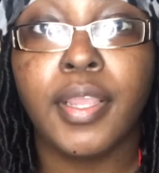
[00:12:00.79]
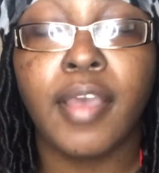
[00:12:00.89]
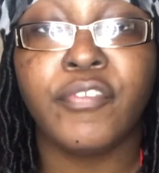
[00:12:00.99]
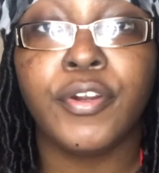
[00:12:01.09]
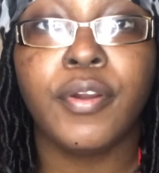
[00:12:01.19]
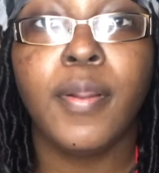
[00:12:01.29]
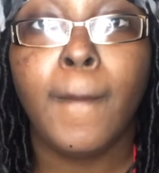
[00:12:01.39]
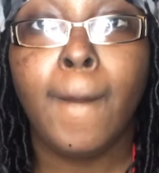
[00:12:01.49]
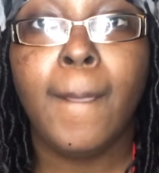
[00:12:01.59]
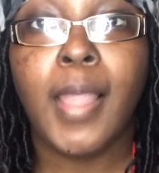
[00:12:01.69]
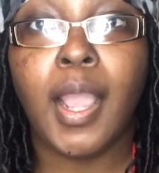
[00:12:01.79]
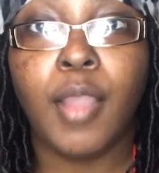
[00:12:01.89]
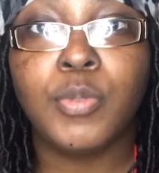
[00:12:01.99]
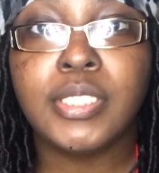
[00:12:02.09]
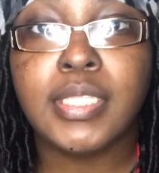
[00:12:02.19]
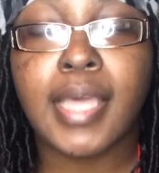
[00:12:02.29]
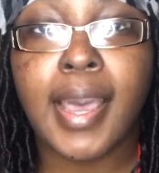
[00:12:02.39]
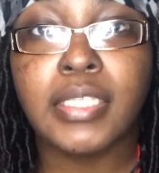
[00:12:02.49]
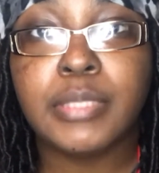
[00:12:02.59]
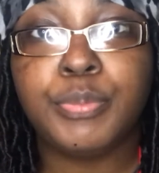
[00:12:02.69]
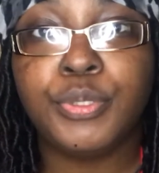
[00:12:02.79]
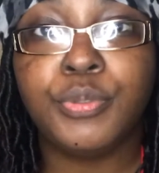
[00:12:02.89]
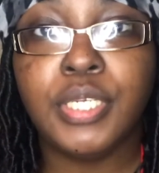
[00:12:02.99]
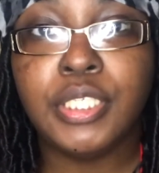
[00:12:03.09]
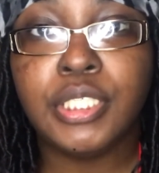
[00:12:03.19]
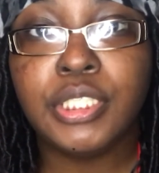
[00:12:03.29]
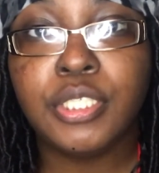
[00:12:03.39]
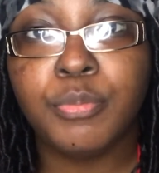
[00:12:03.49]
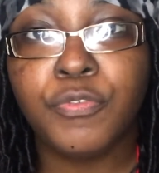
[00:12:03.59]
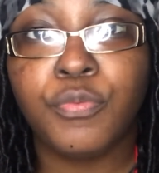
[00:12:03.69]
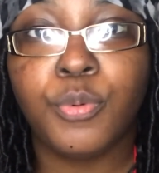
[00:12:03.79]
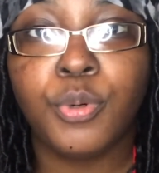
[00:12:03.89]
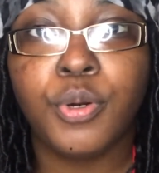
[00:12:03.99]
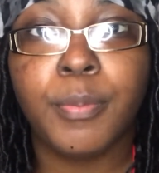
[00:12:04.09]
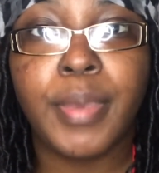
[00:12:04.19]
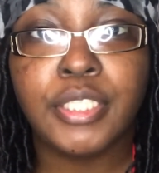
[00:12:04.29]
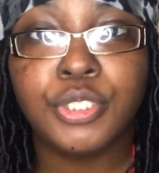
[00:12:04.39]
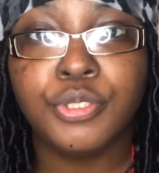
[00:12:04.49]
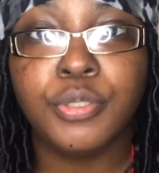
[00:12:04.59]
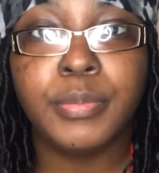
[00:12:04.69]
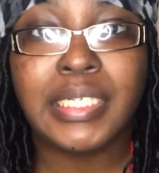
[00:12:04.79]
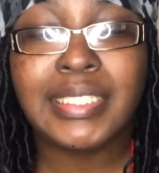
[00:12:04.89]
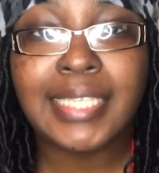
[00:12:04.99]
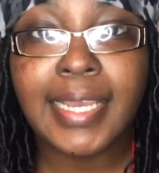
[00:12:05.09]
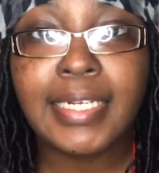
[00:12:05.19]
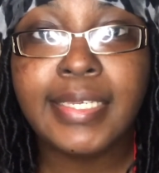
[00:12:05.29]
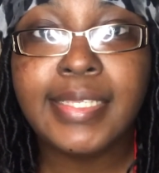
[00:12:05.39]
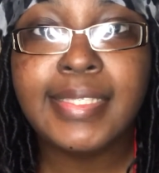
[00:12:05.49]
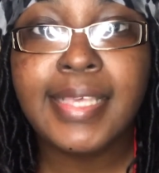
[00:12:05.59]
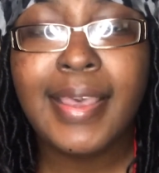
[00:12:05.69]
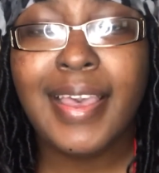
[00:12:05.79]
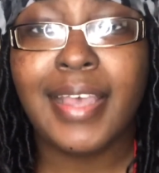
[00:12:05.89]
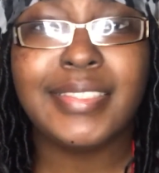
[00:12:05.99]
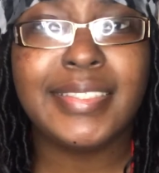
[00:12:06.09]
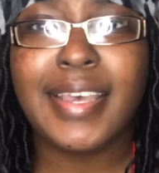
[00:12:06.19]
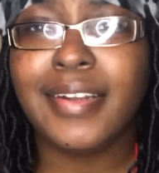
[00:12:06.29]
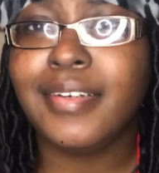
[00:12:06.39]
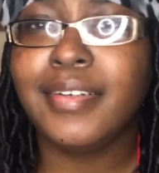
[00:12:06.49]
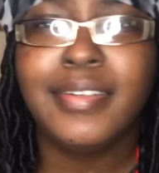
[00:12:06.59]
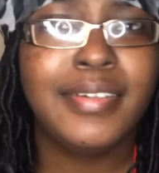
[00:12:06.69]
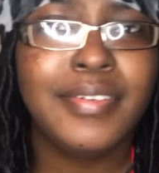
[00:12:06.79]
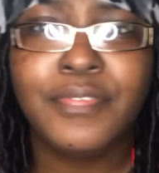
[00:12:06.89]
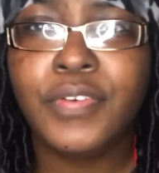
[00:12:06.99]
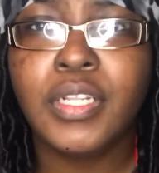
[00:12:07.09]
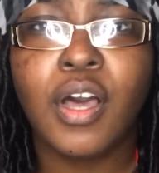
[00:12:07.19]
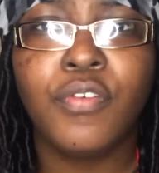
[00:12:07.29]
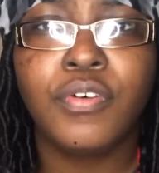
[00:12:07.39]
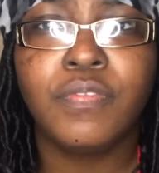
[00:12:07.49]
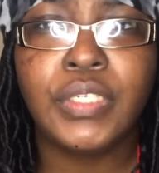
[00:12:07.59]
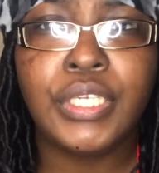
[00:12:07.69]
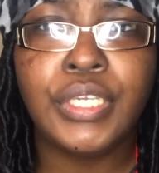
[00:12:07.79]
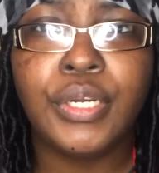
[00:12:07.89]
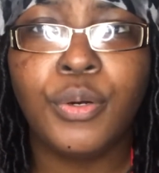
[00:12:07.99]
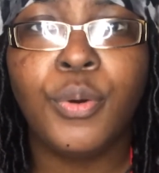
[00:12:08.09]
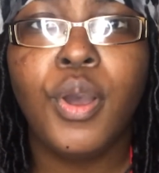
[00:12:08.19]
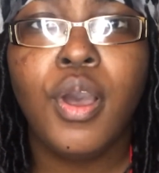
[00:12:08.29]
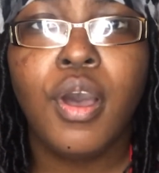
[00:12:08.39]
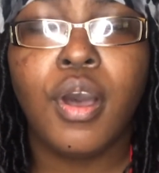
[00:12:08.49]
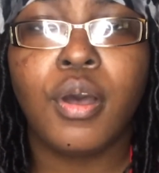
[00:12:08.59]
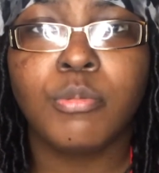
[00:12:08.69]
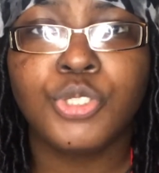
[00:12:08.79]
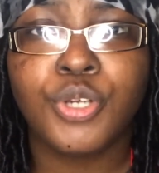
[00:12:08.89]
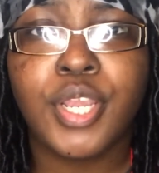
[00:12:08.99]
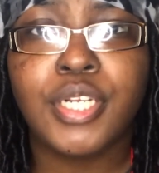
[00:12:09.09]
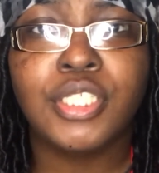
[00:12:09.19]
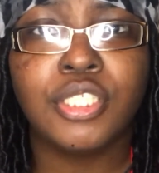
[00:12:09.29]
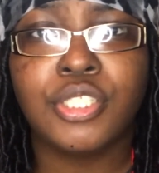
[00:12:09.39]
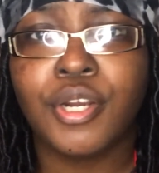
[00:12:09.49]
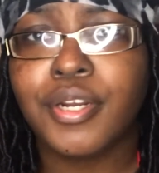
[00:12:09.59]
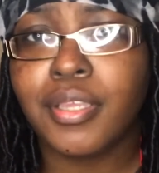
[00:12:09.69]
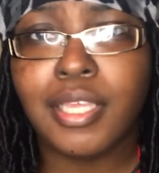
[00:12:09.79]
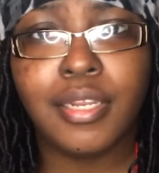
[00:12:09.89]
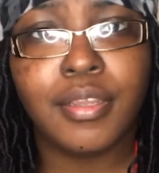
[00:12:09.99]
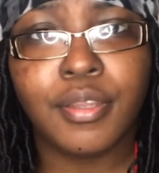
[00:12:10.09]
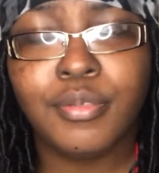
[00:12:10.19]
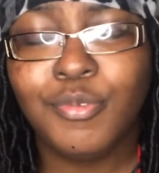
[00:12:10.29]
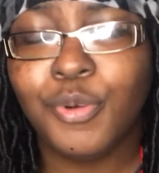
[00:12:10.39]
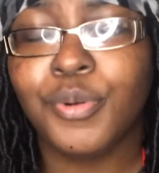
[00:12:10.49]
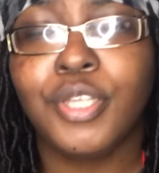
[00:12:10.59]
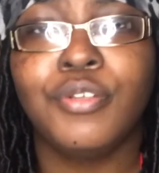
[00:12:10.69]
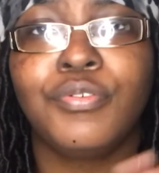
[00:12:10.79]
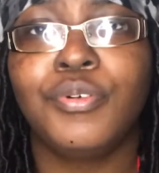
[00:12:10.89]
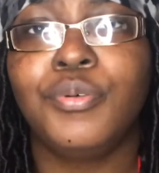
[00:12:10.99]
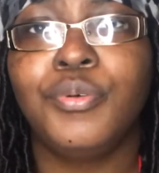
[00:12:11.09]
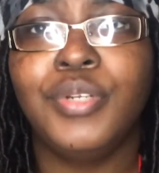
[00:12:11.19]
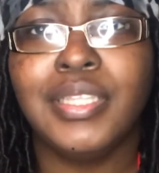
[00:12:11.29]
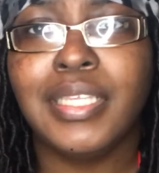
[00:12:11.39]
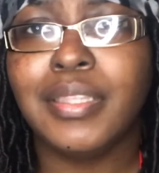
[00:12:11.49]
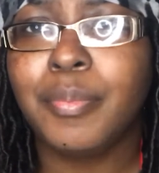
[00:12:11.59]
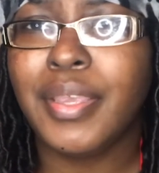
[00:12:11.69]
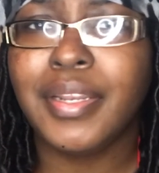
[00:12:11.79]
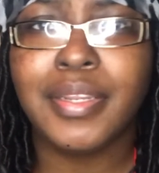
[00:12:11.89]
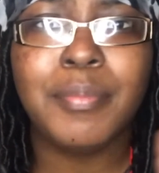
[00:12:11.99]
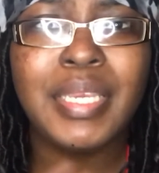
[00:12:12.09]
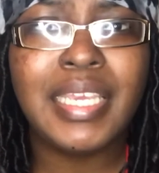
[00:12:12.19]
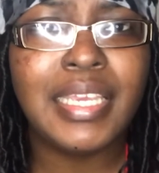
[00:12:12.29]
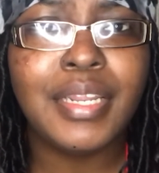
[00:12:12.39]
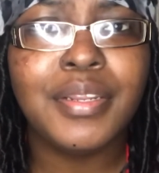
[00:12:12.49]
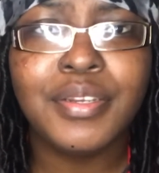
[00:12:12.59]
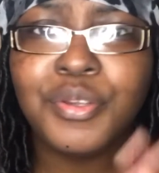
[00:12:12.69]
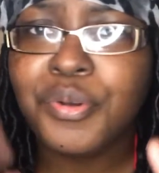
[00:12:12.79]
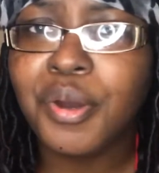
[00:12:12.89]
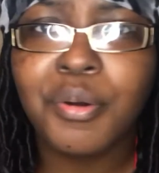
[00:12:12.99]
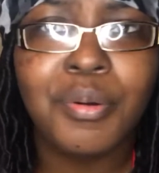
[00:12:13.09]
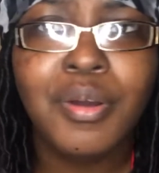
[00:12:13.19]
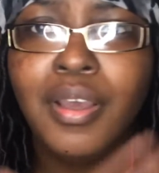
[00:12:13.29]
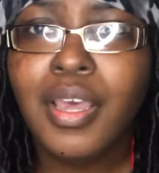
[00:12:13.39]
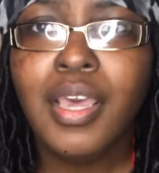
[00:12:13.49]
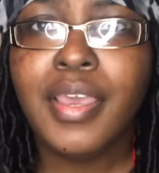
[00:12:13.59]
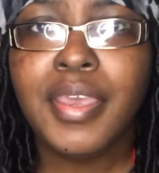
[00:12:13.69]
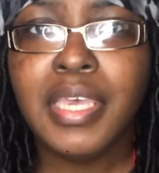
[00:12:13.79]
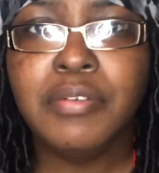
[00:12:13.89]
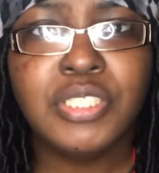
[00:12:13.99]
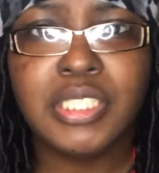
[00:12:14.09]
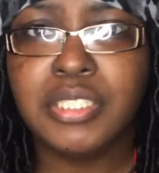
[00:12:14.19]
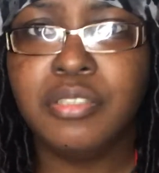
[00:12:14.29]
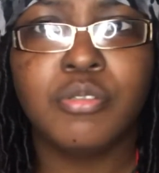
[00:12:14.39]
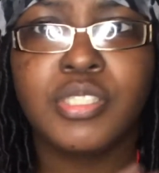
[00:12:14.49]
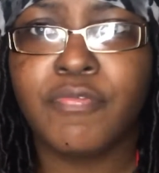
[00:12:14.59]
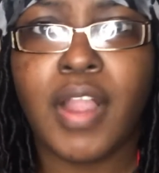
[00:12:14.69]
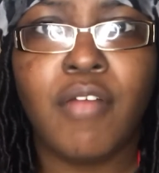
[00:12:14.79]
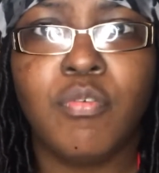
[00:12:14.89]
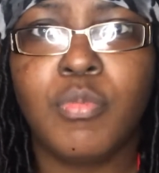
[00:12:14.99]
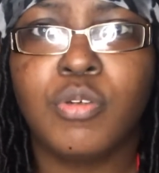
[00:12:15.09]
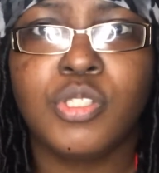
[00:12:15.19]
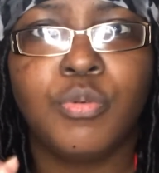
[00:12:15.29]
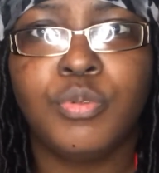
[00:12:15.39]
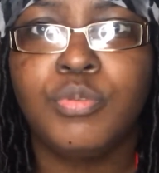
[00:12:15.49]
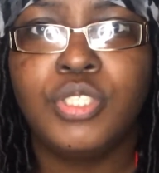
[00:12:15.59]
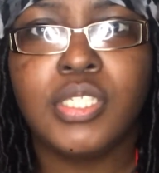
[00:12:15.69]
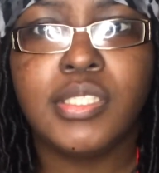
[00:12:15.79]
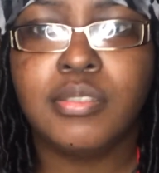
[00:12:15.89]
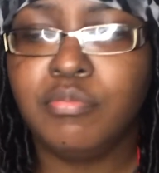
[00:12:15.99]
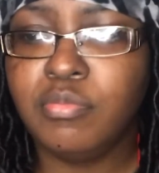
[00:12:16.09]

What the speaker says: after I was in the hospital in December for bacterial meningitis. I just kind of fell off of the keto training, just started eating regular food, and then the pandemic hit, and it was just survival mode, so we were just